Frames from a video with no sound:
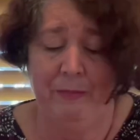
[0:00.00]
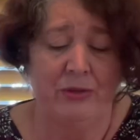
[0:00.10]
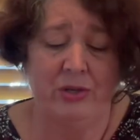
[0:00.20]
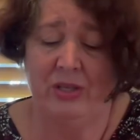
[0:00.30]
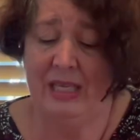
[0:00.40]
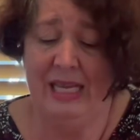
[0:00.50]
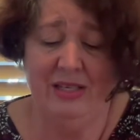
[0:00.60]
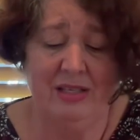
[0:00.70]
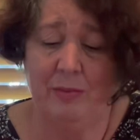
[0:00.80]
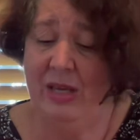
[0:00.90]
So say
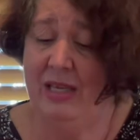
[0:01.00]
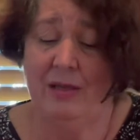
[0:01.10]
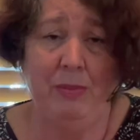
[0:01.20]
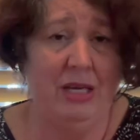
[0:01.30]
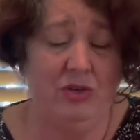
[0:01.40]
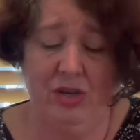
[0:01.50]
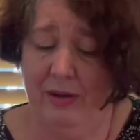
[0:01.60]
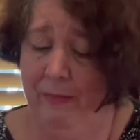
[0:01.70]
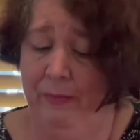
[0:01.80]
to them, here's a picture,